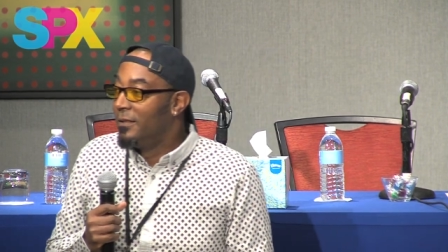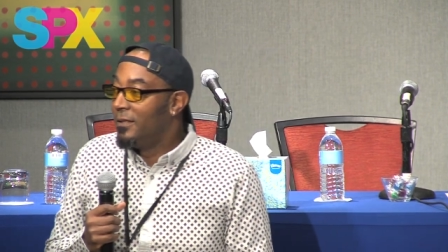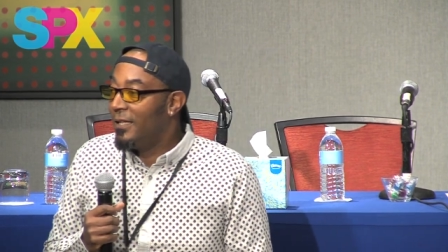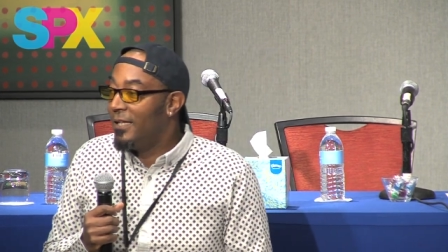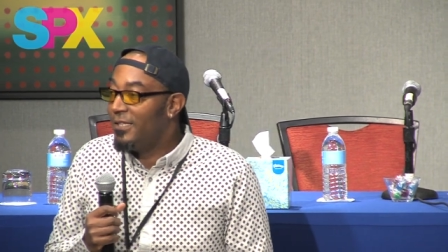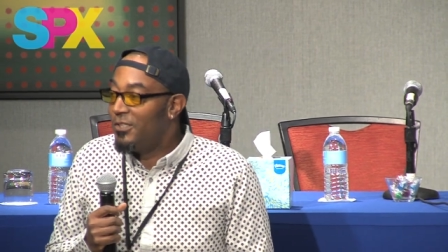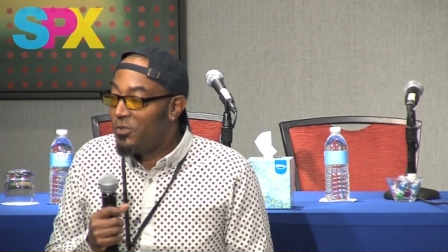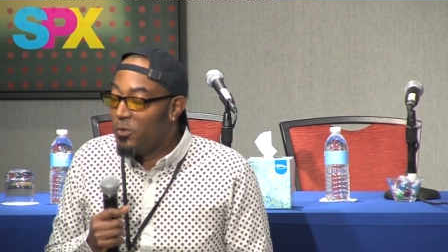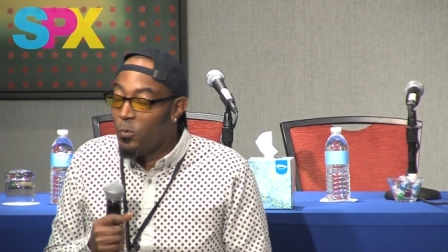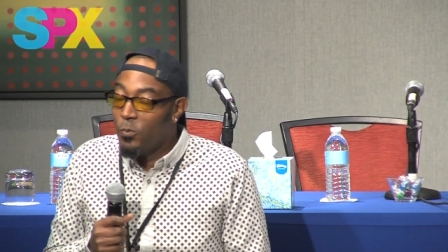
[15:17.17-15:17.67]

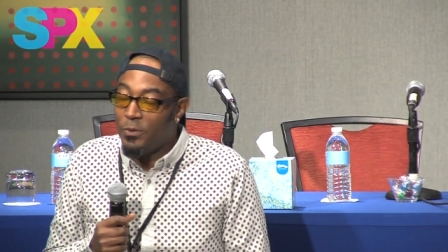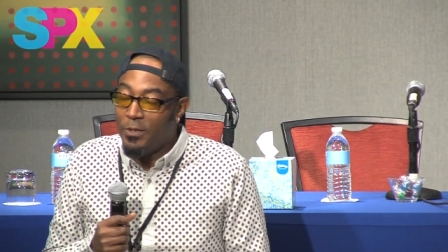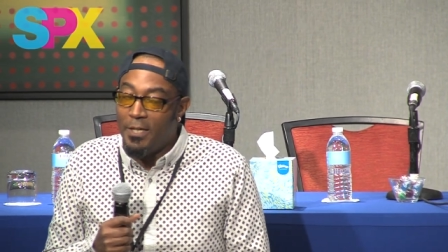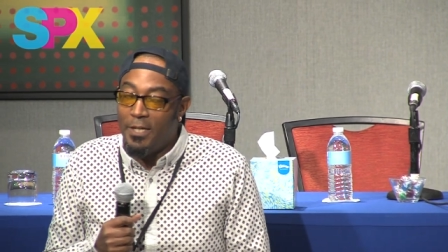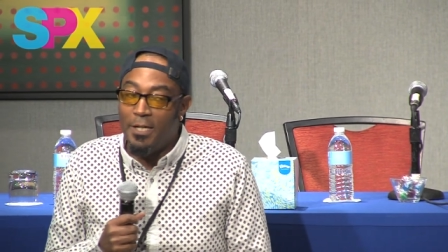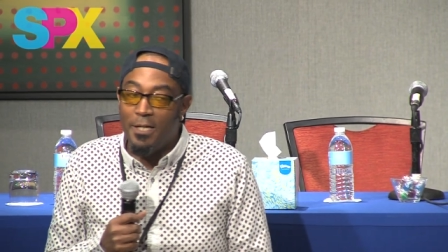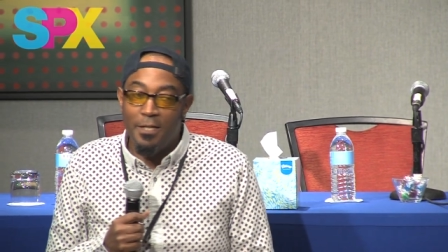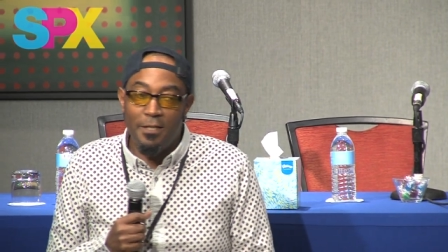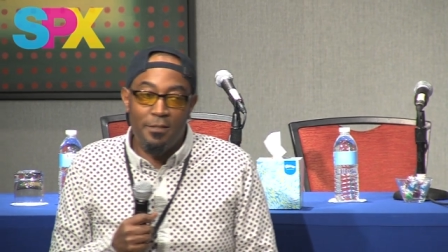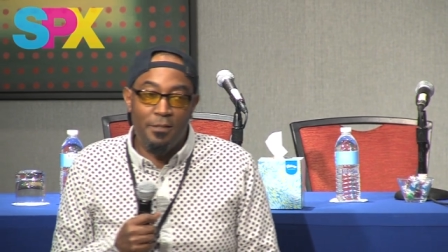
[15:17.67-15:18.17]
It's
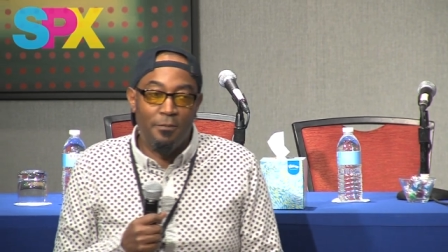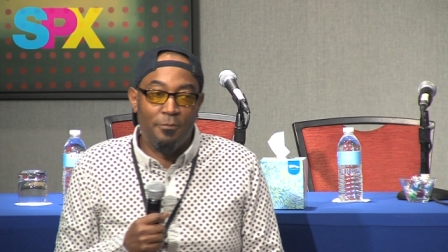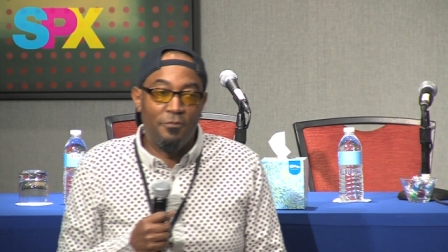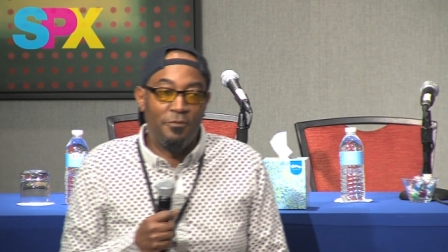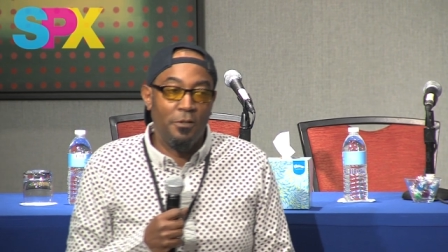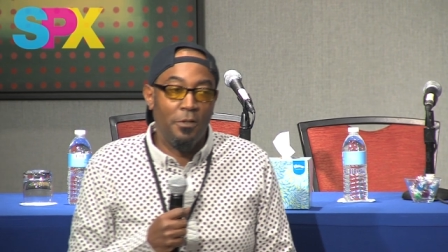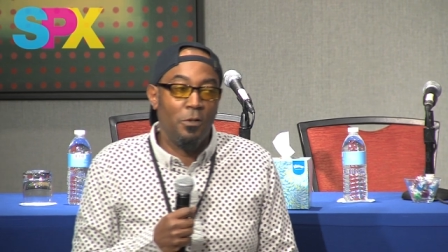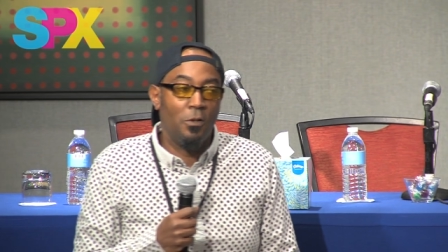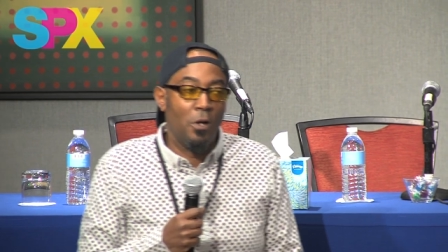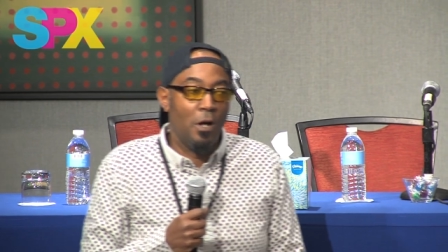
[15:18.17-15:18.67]
okay to
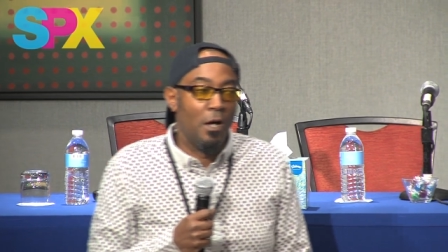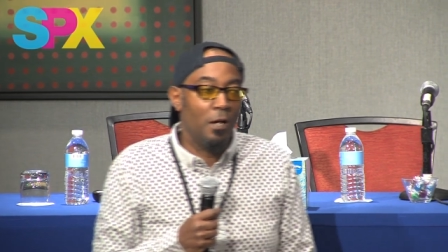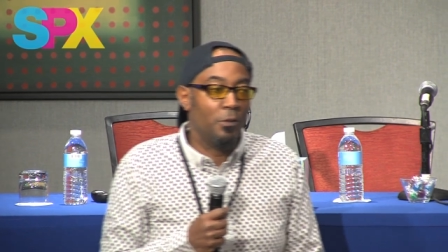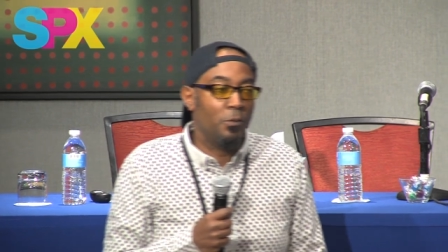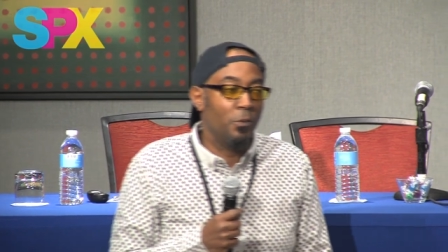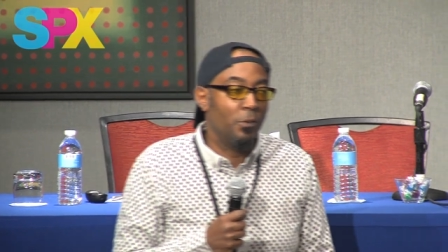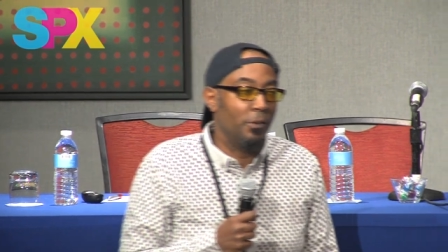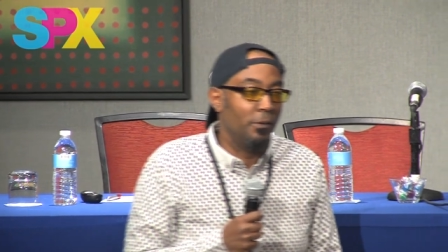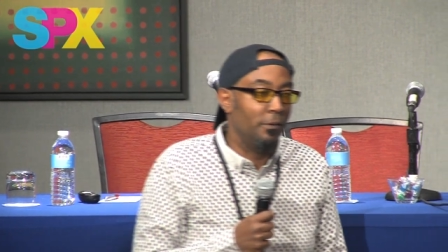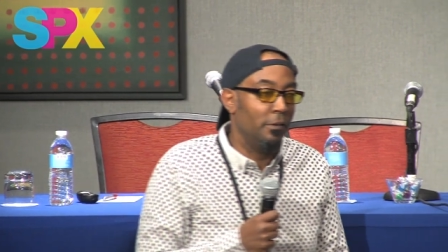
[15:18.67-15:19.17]
feel
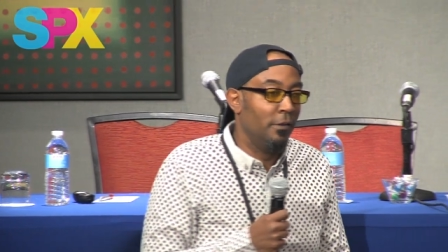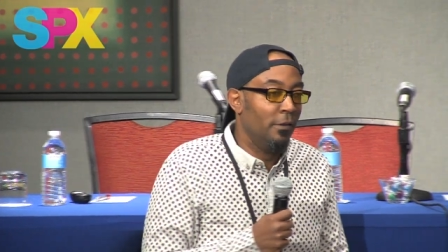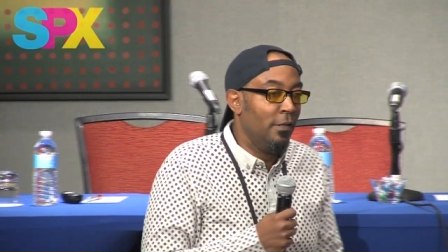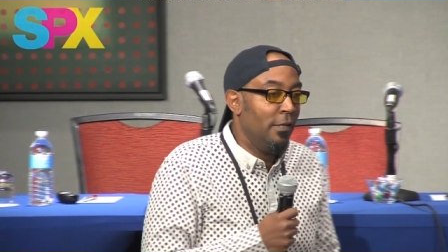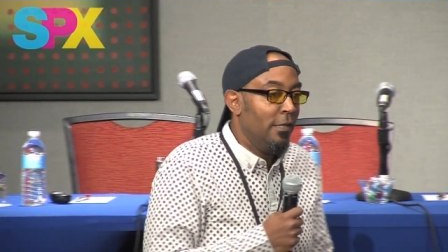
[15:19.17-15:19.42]
awkward